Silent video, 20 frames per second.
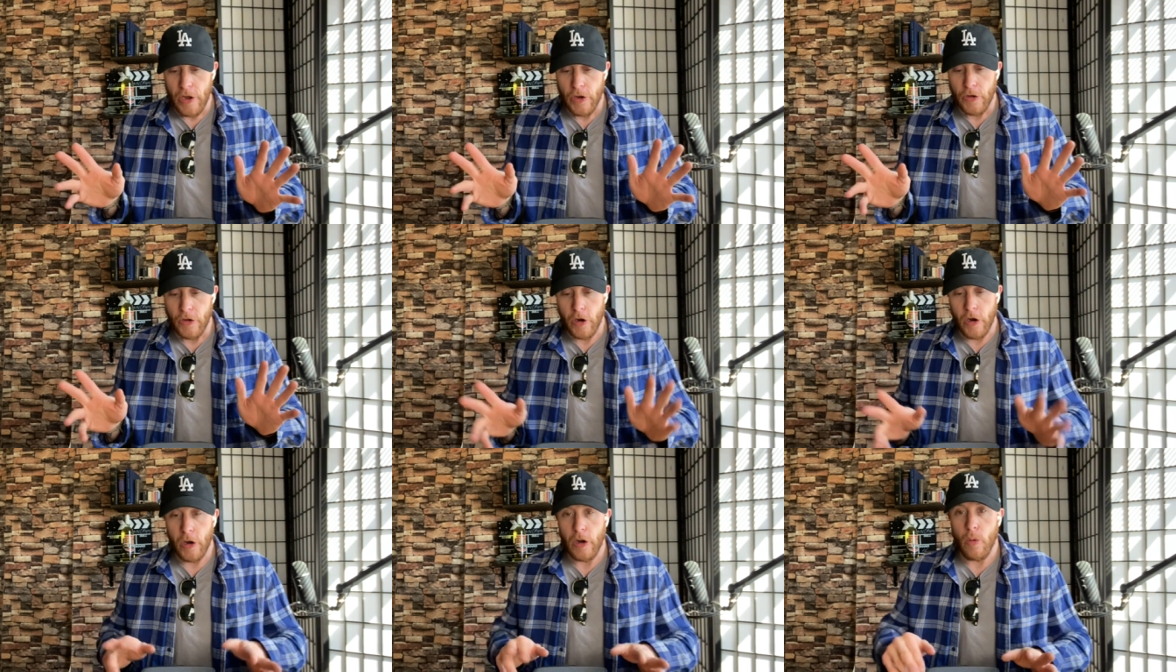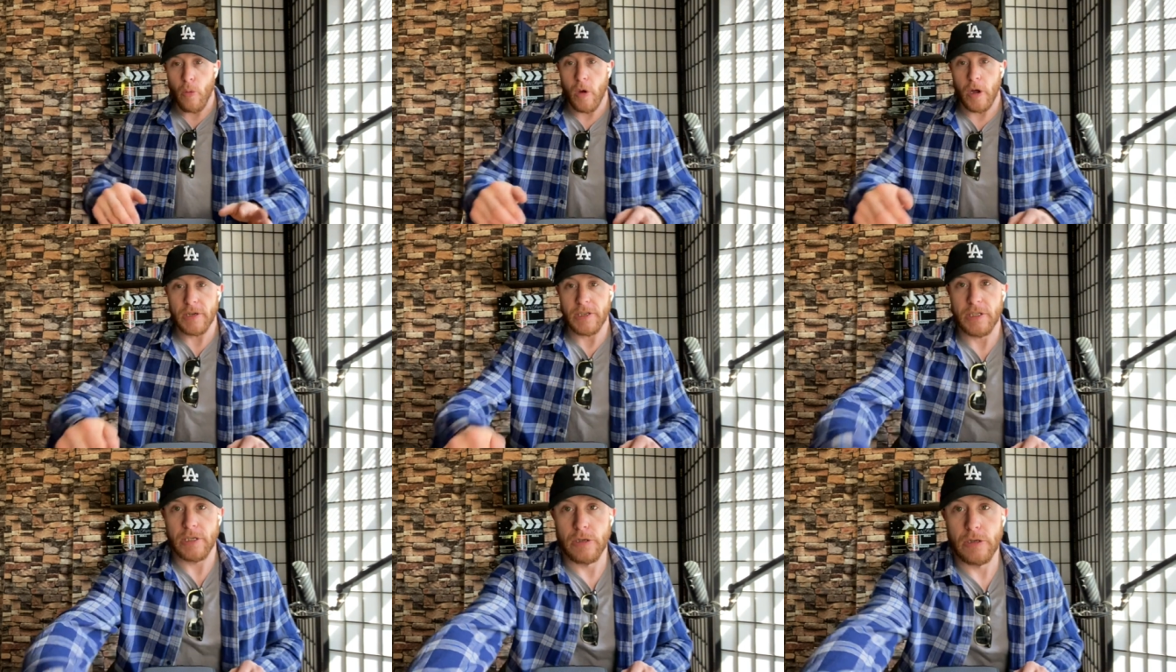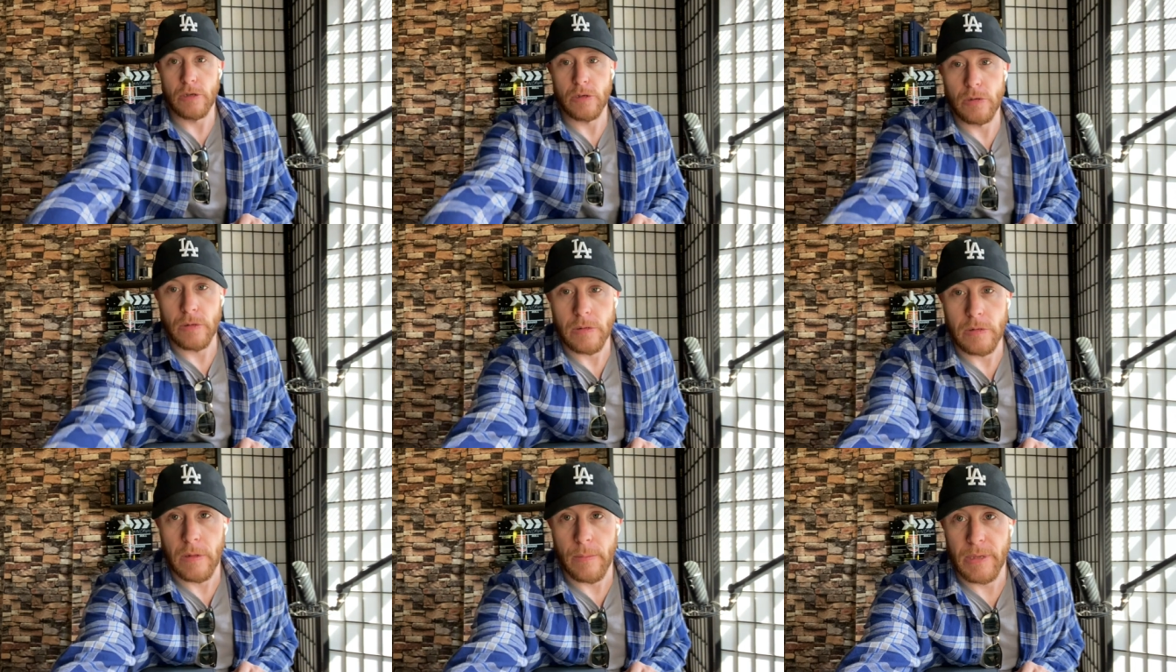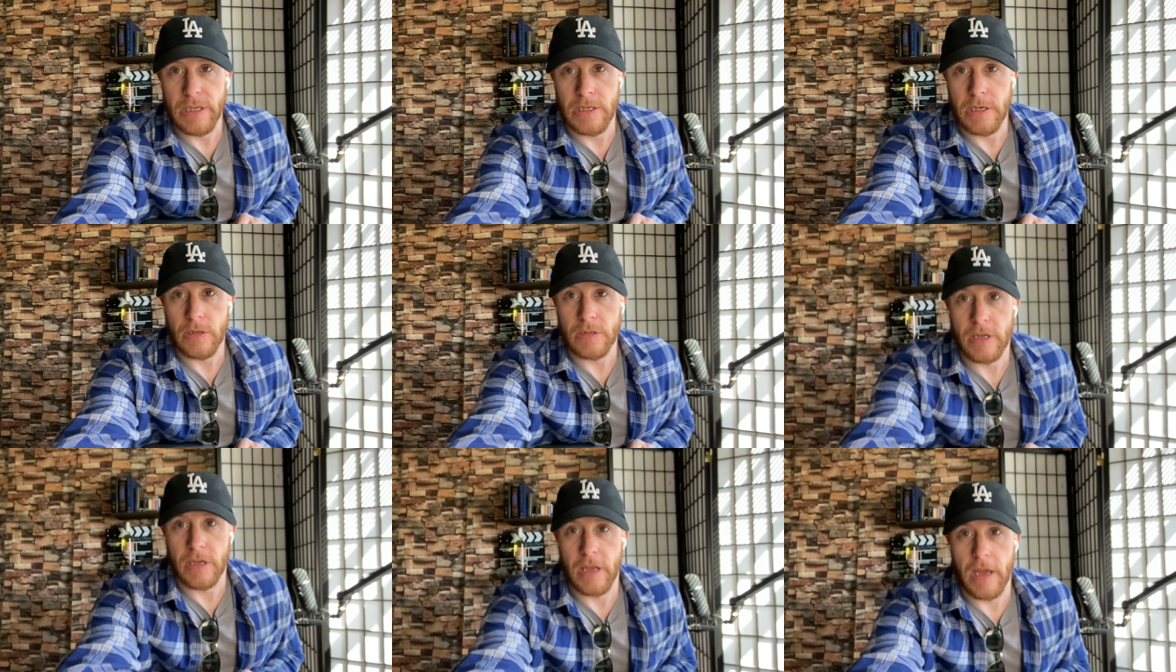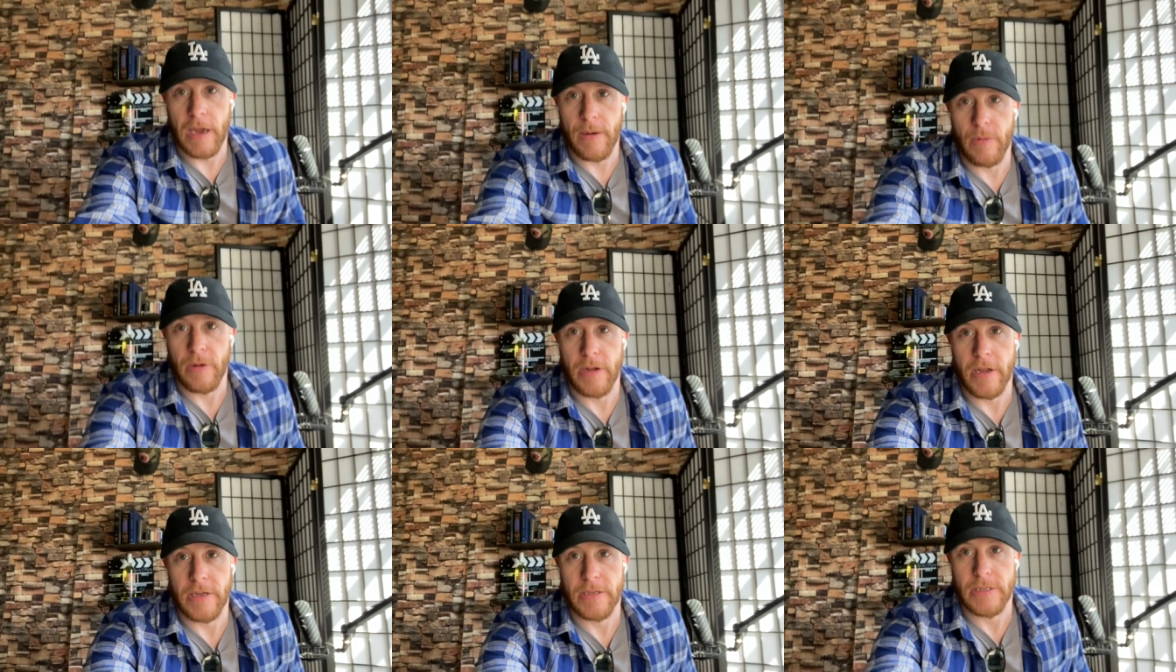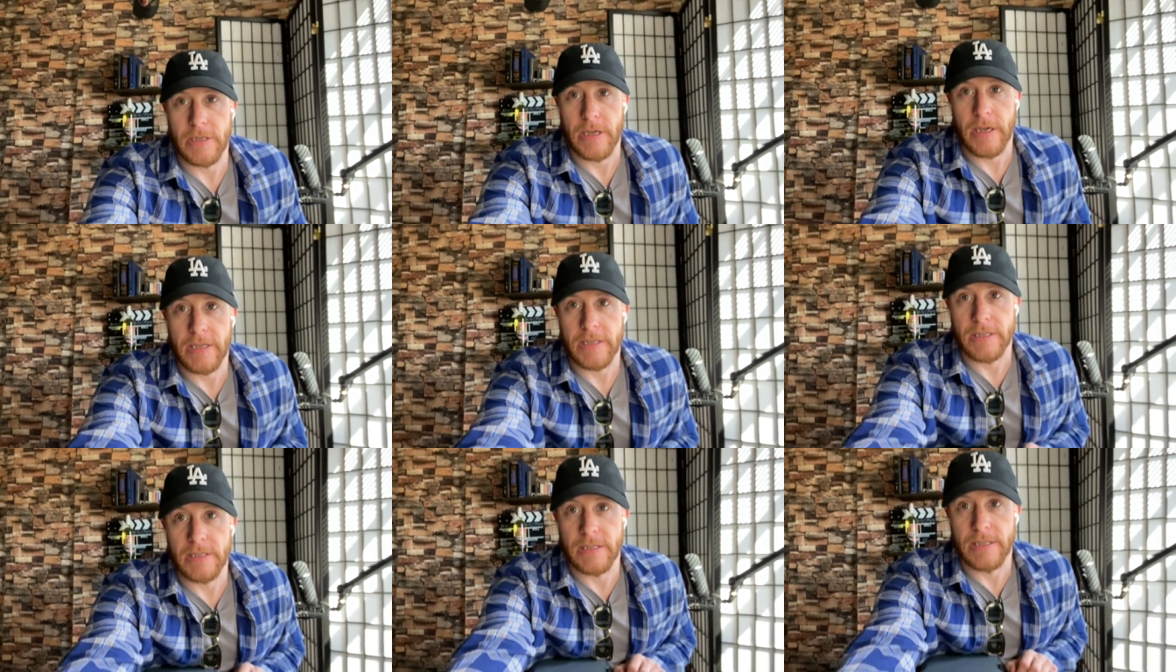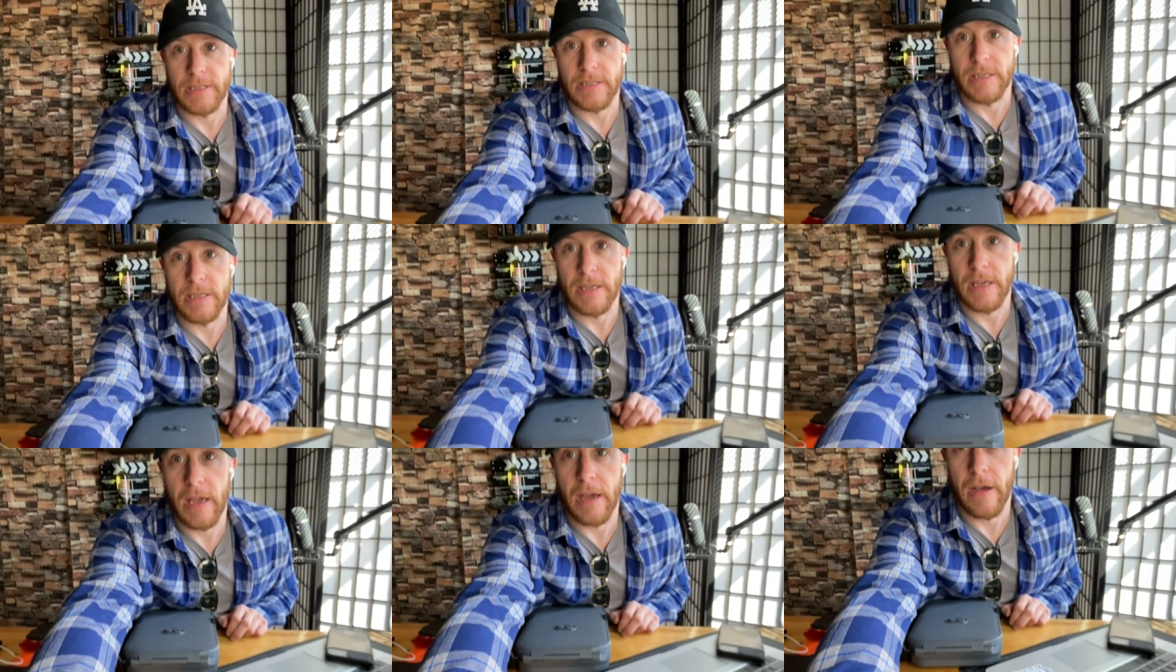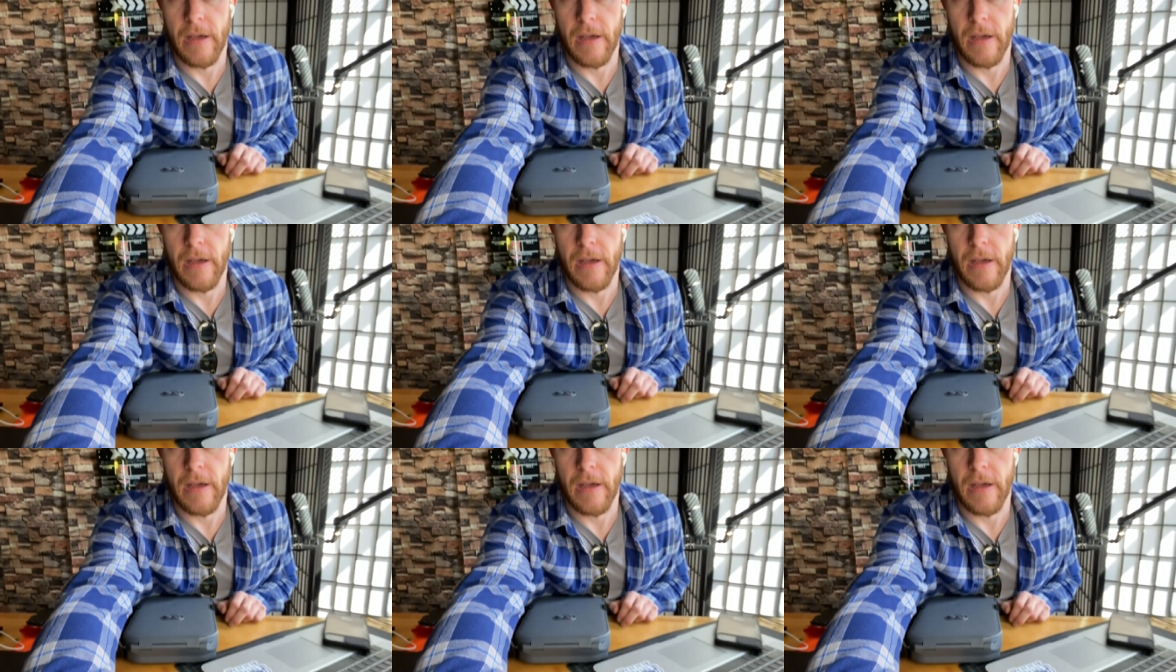you're gonna want to, let me tilt the camera down so you guys can see how I